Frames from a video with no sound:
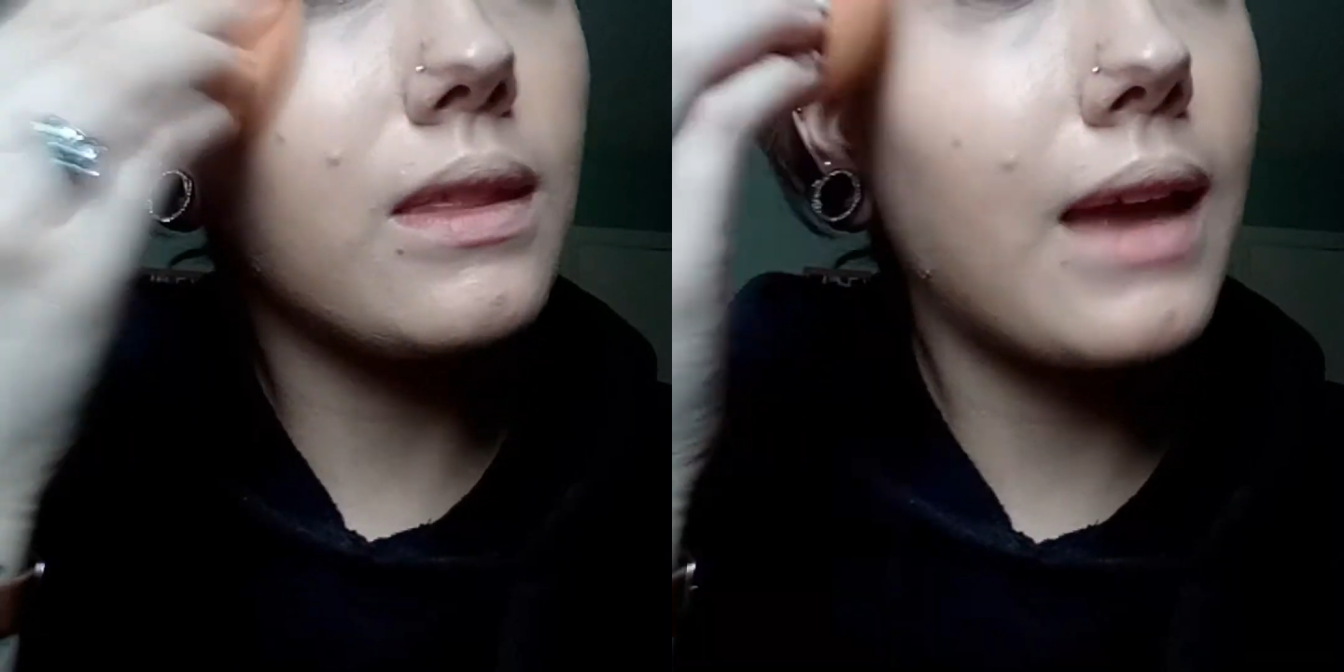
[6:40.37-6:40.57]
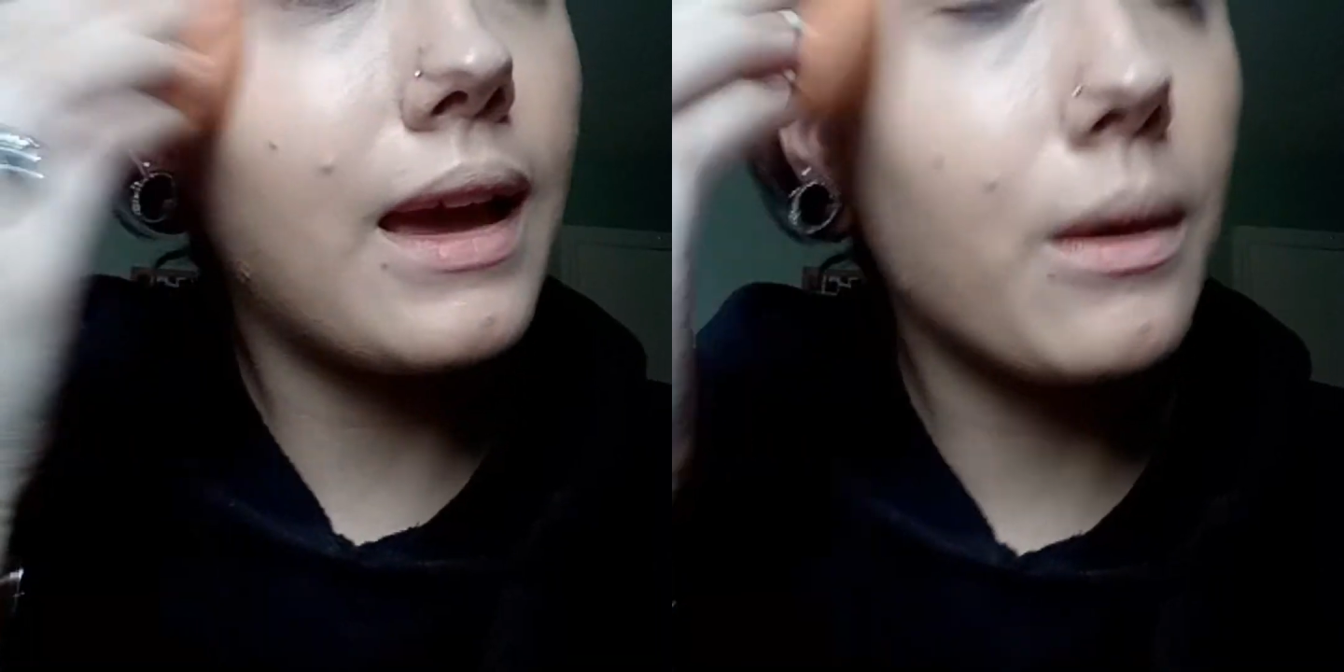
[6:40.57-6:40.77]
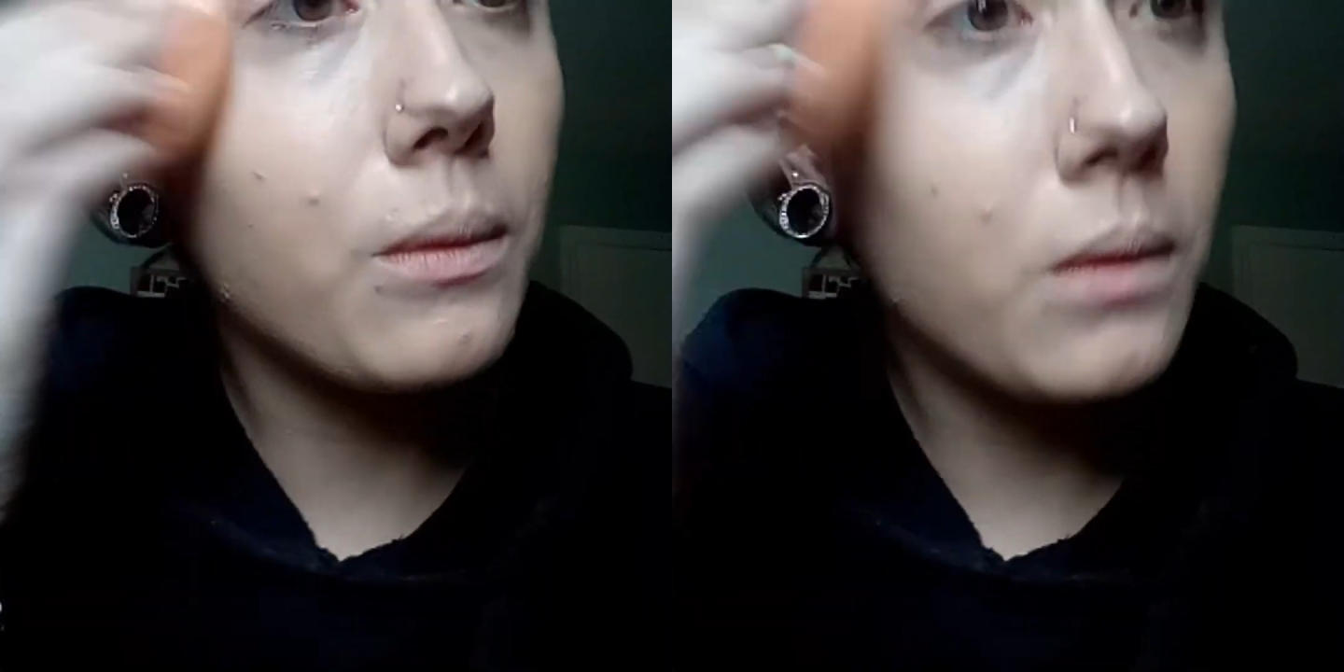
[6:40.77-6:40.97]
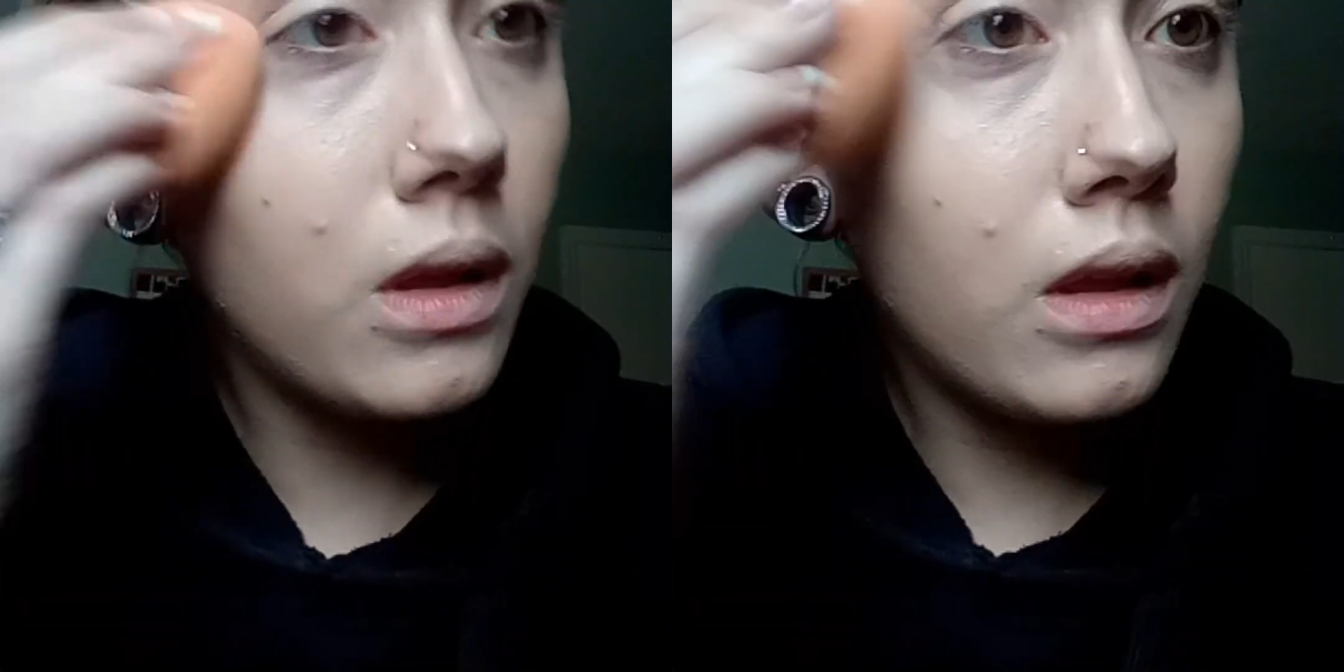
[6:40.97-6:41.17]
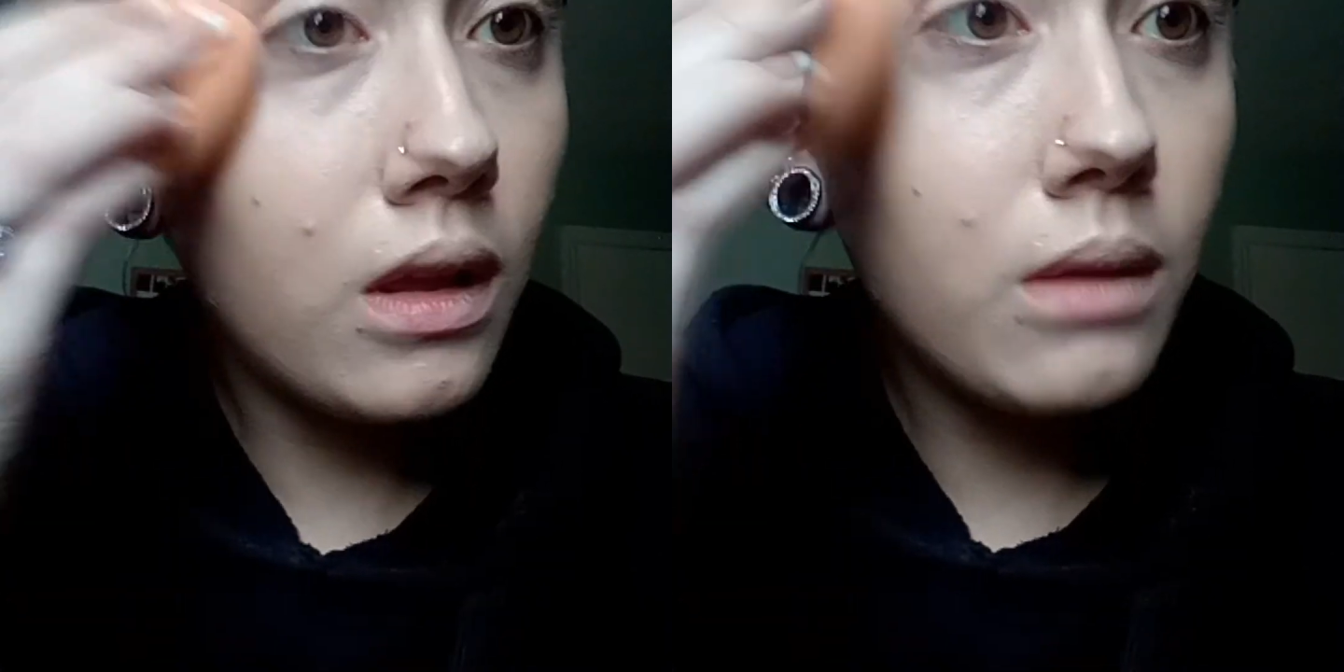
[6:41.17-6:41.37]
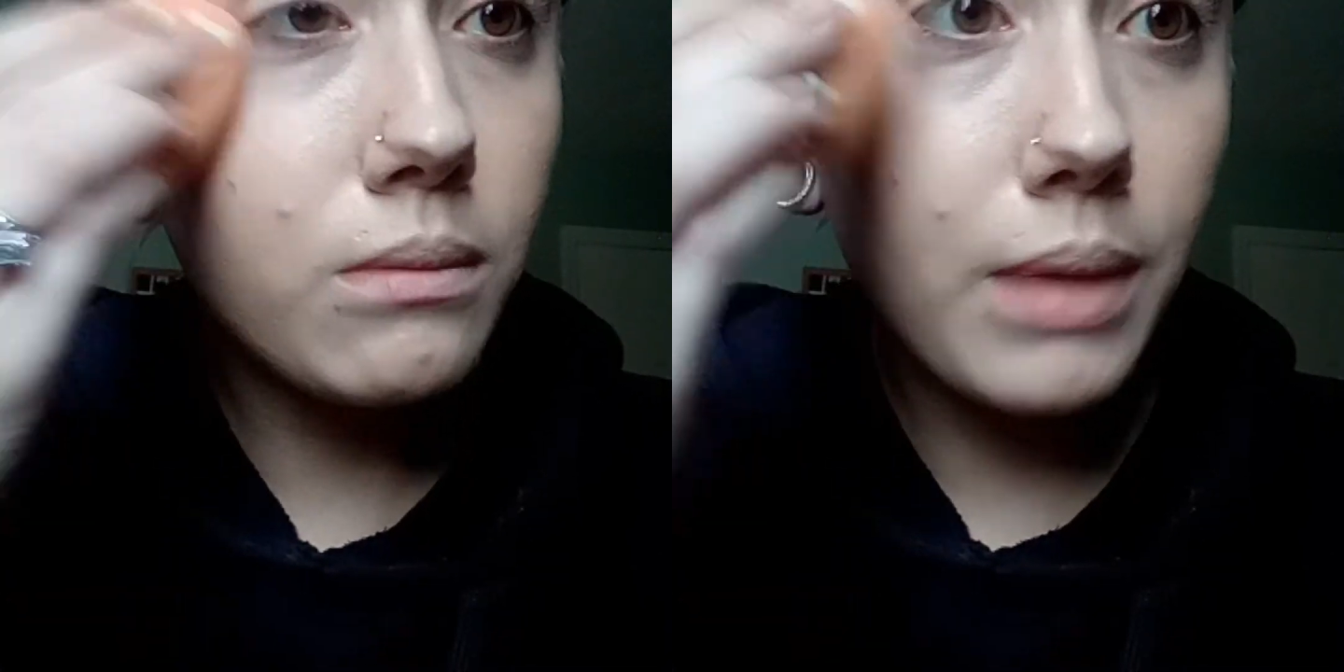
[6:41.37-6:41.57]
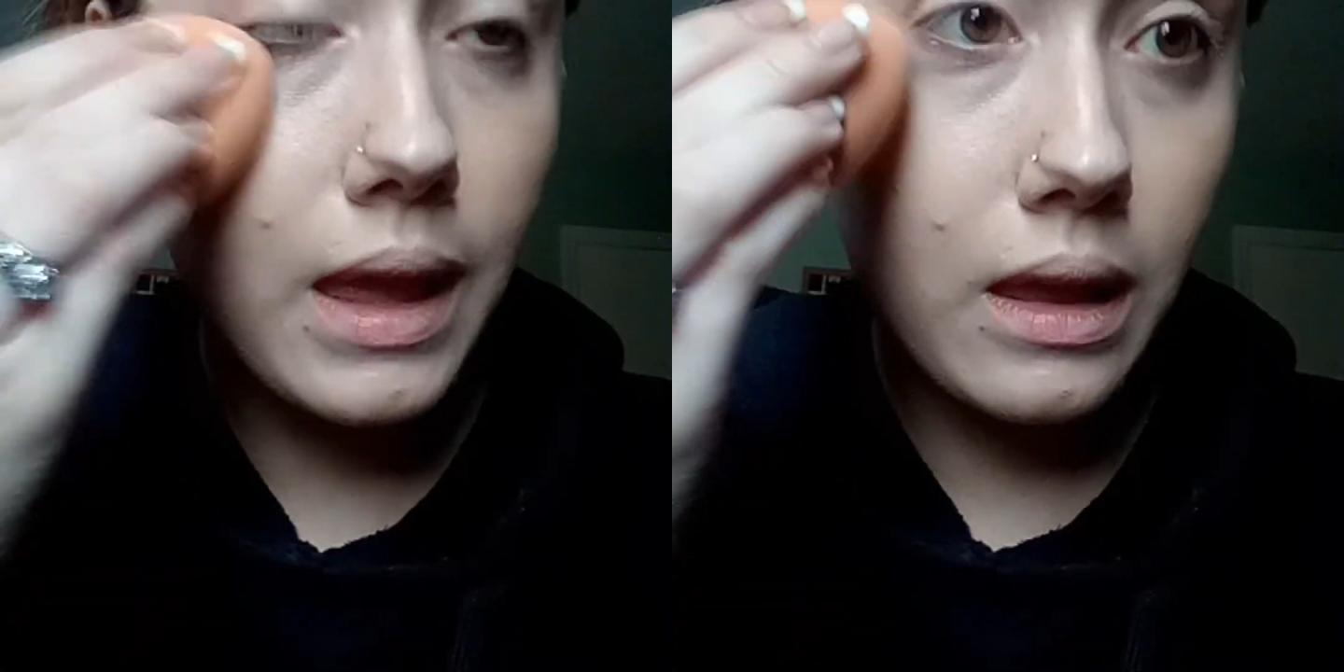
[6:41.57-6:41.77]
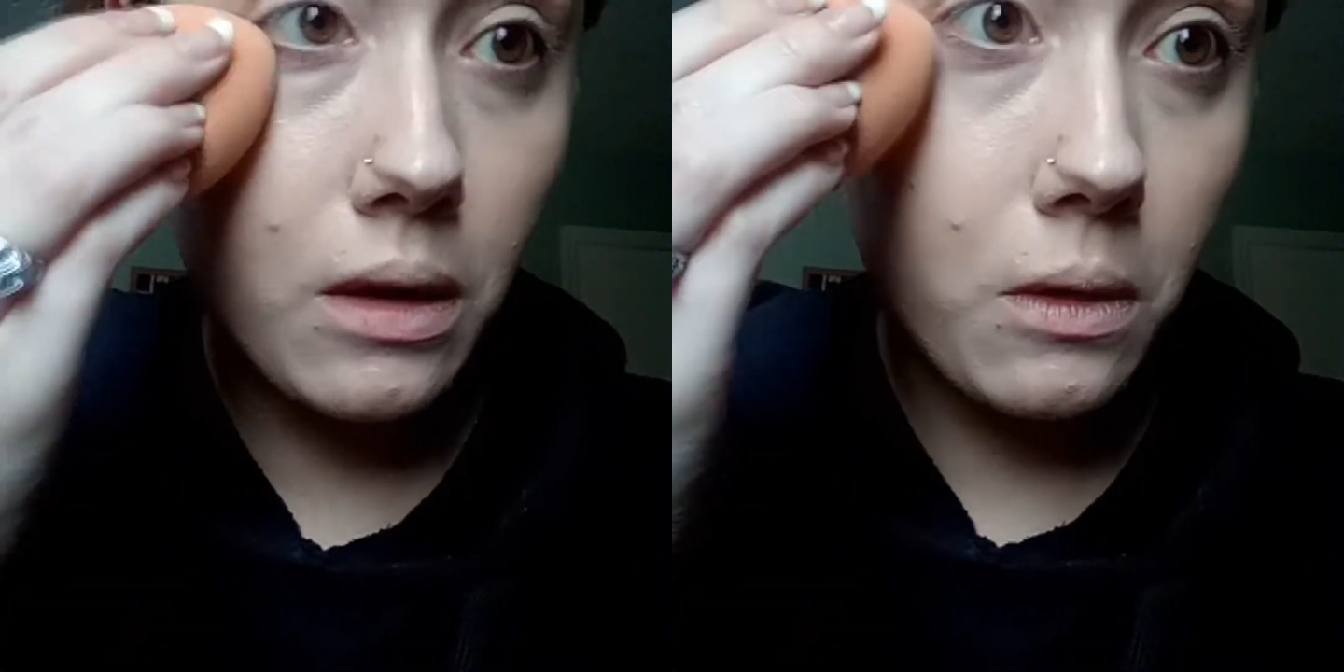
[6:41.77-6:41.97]
that
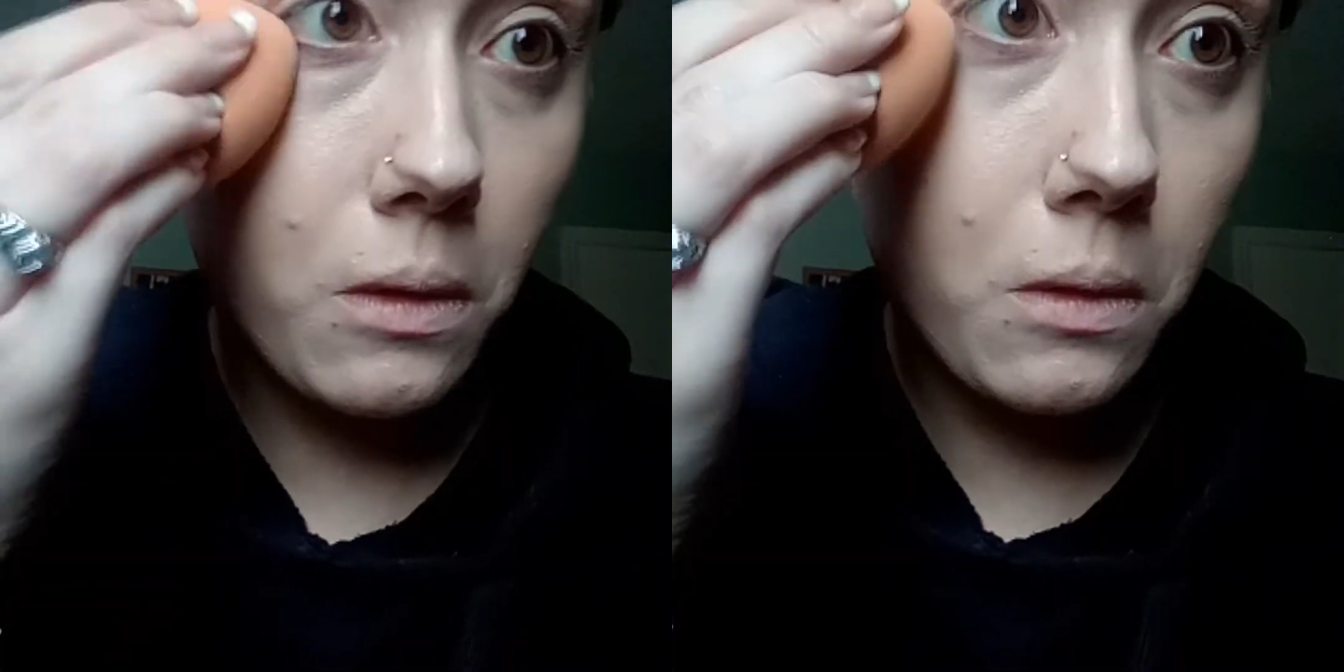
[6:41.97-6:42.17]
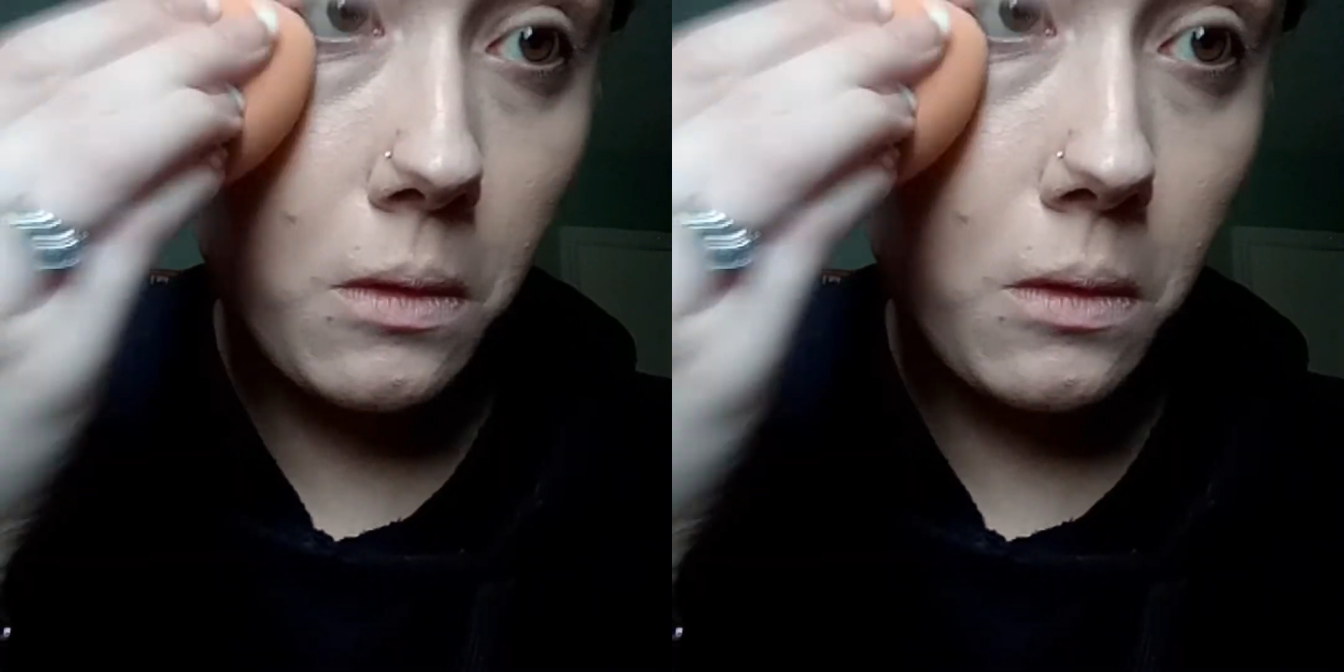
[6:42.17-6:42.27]
pale.